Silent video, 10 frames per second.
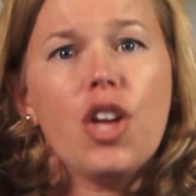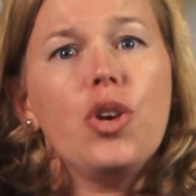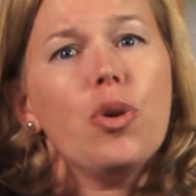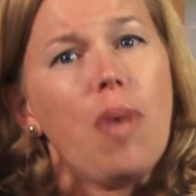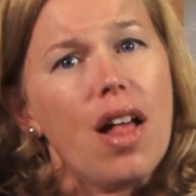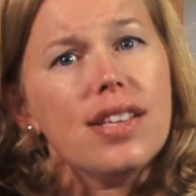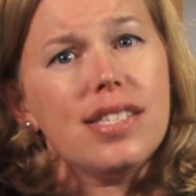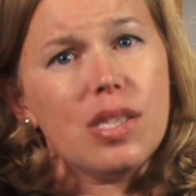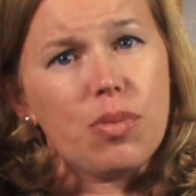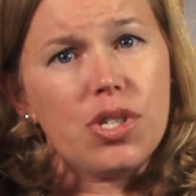Your
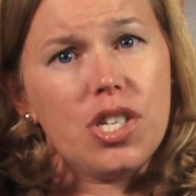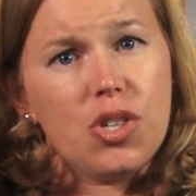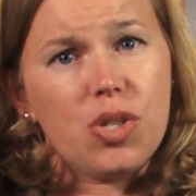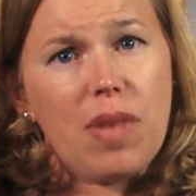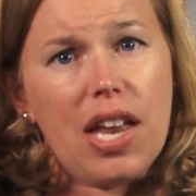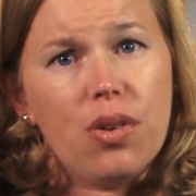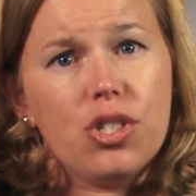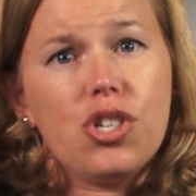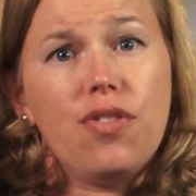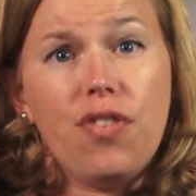policies and procedures
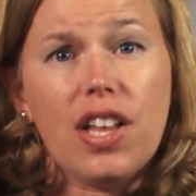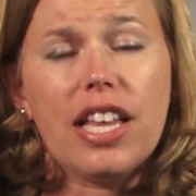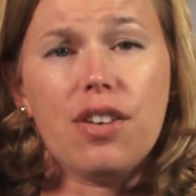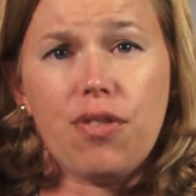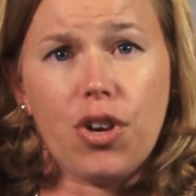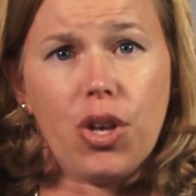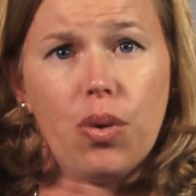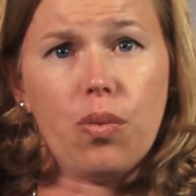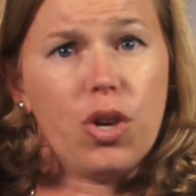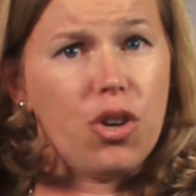manual should fill in for
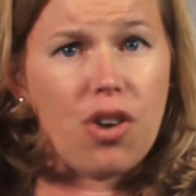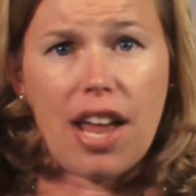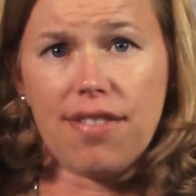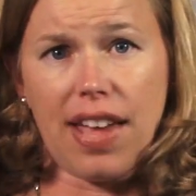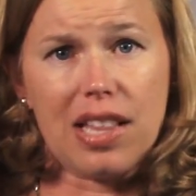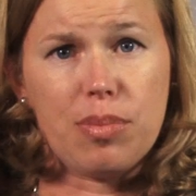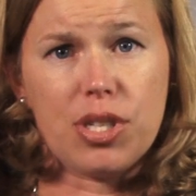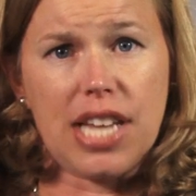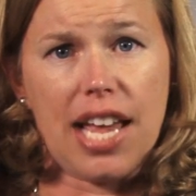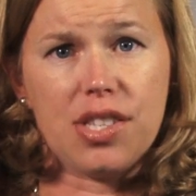you when you're not
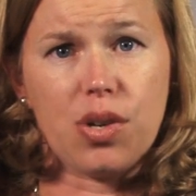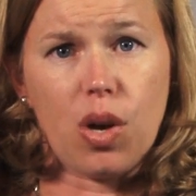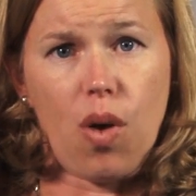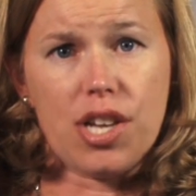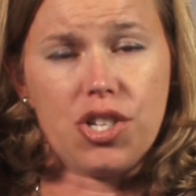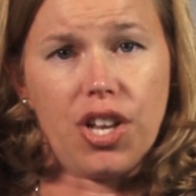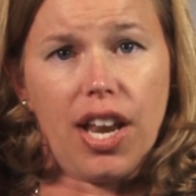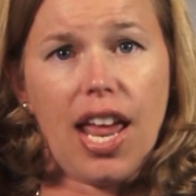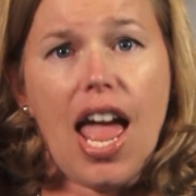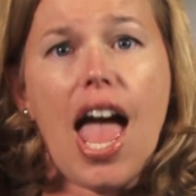available to answer a
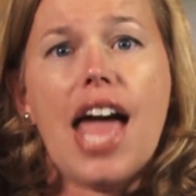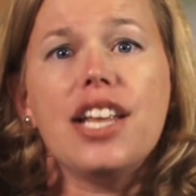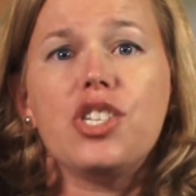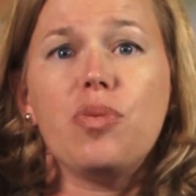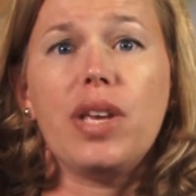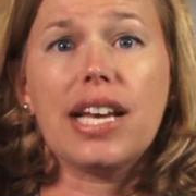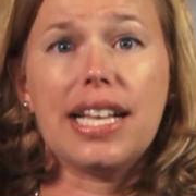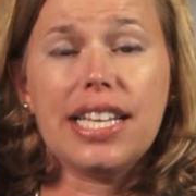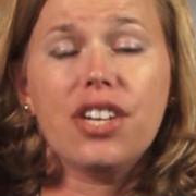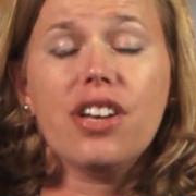question, and it should be a
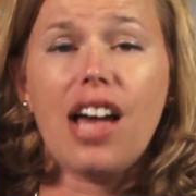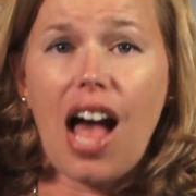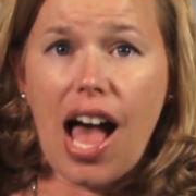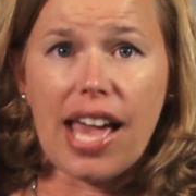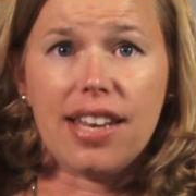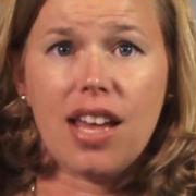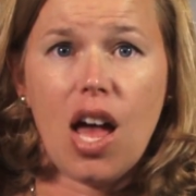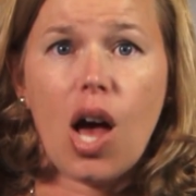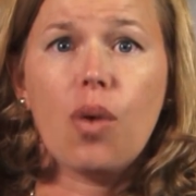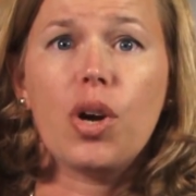clear guide
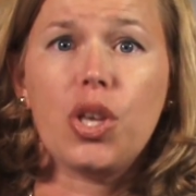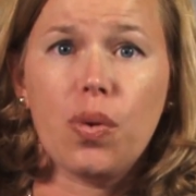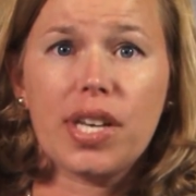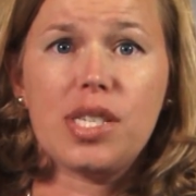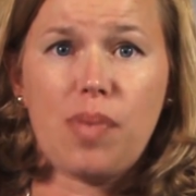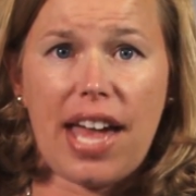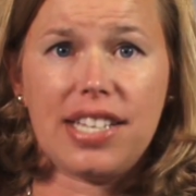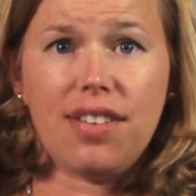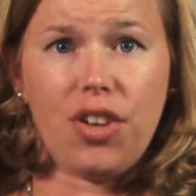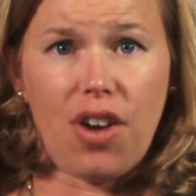on what you
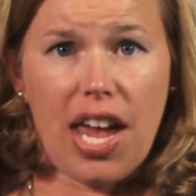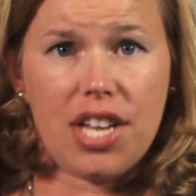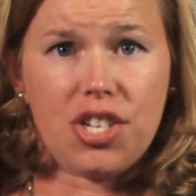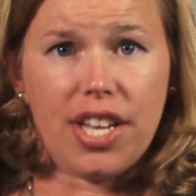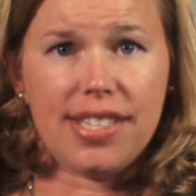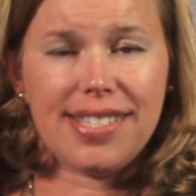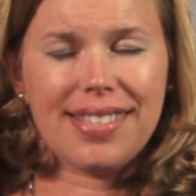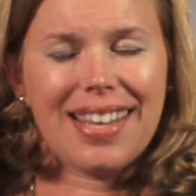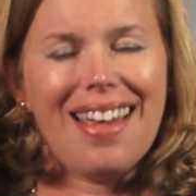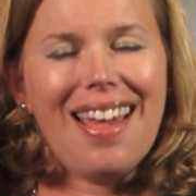expect of your agents.
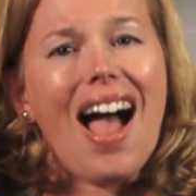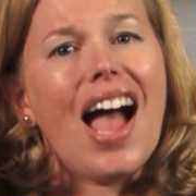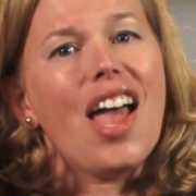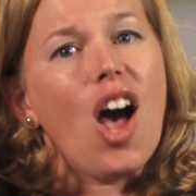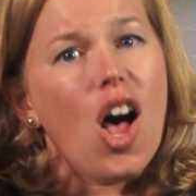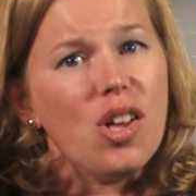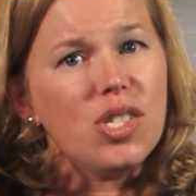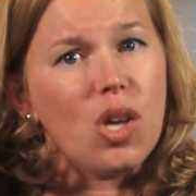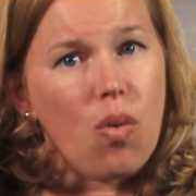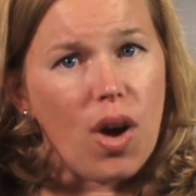I
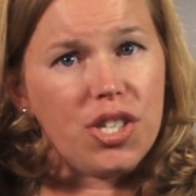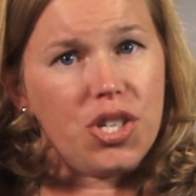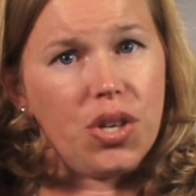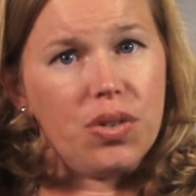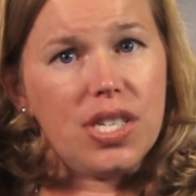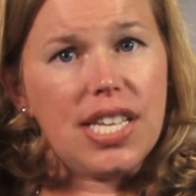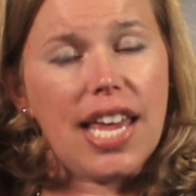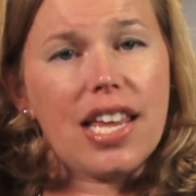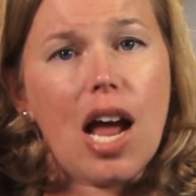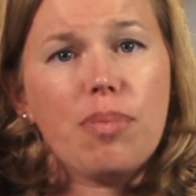also want you to
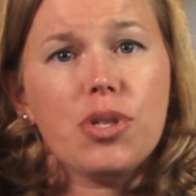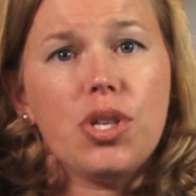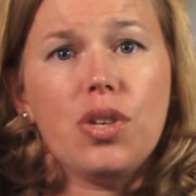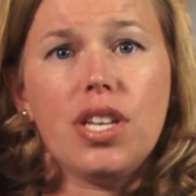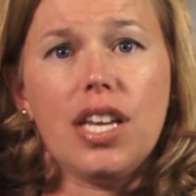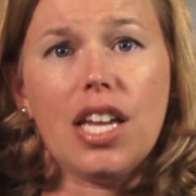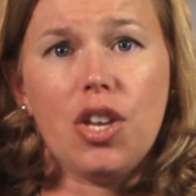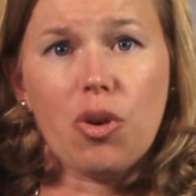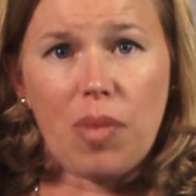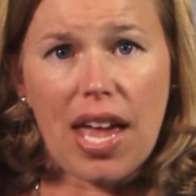take an opportunity
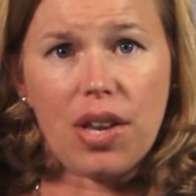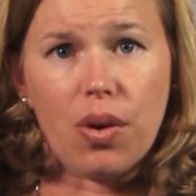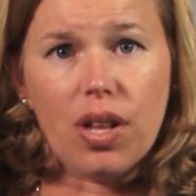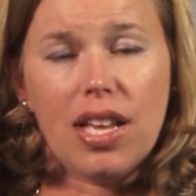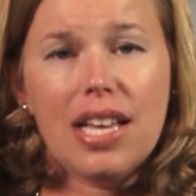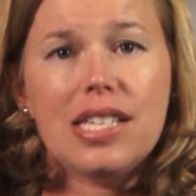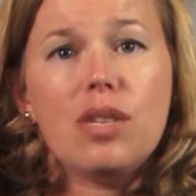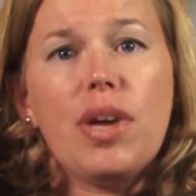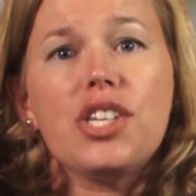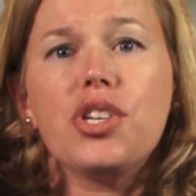in your manual
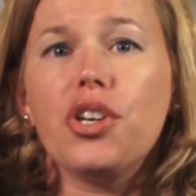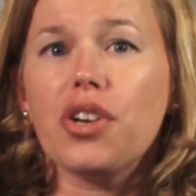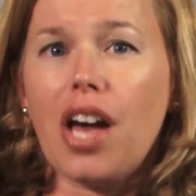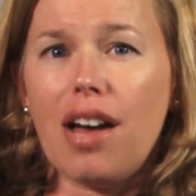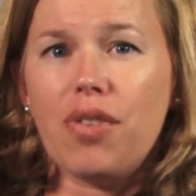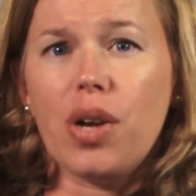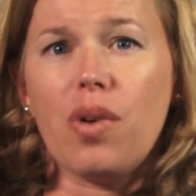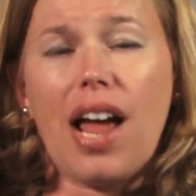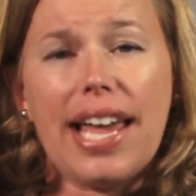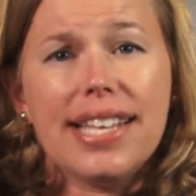to make sure you're
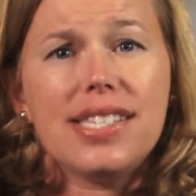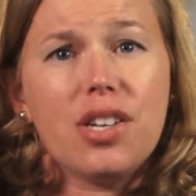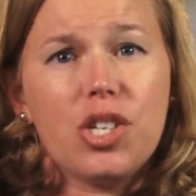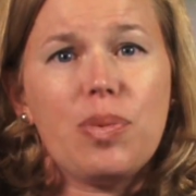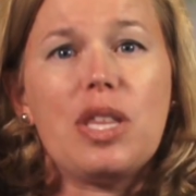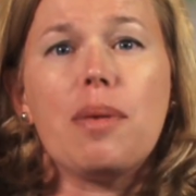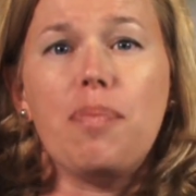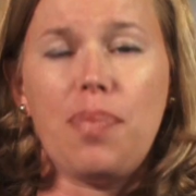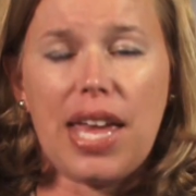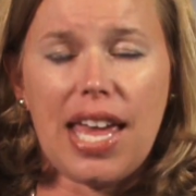covering what I consider to be the
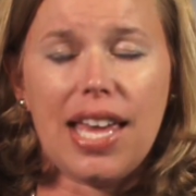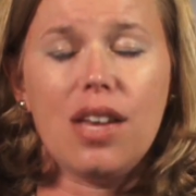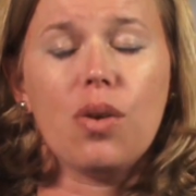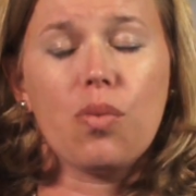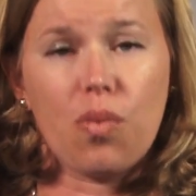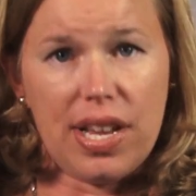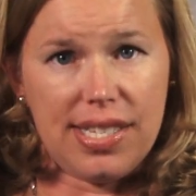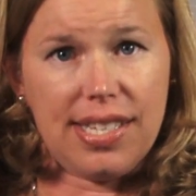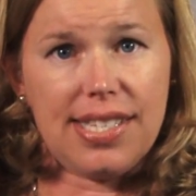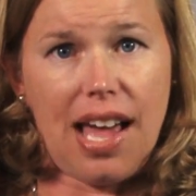big
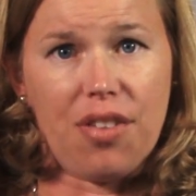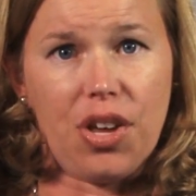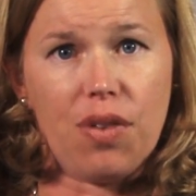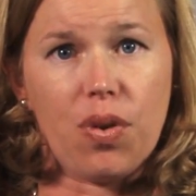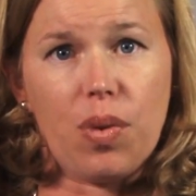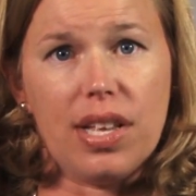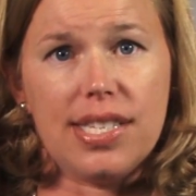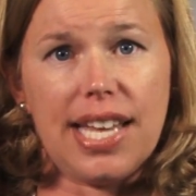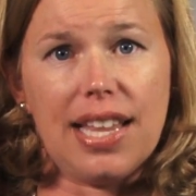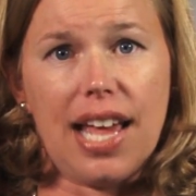risks out there for real
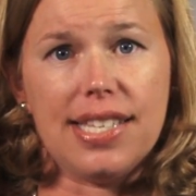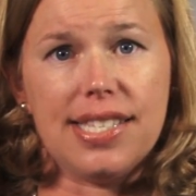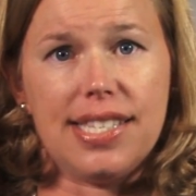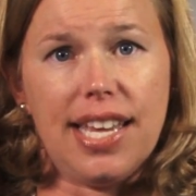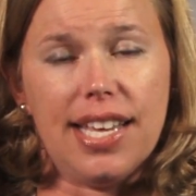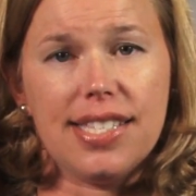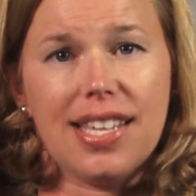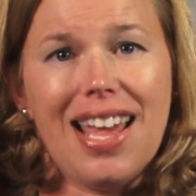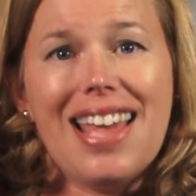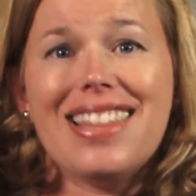estate
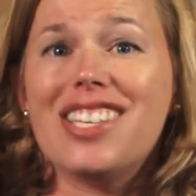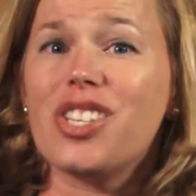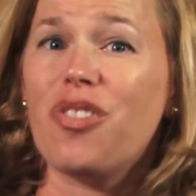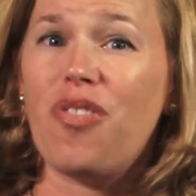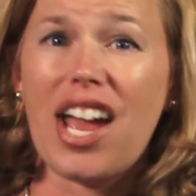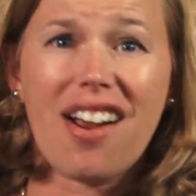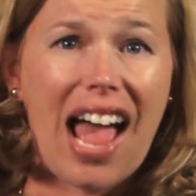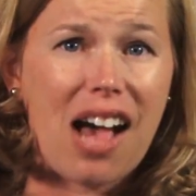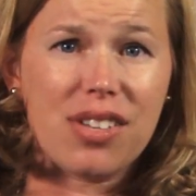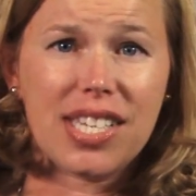licensees. These are fair
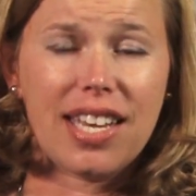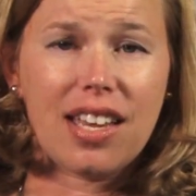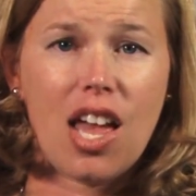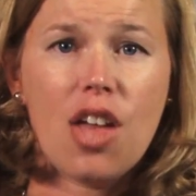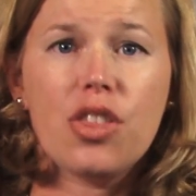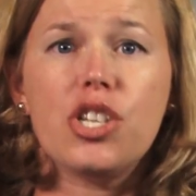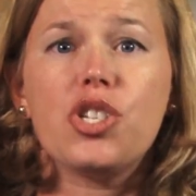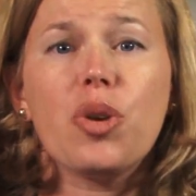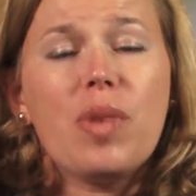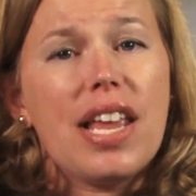housing, the
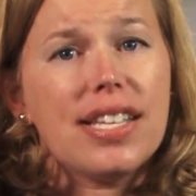Sherman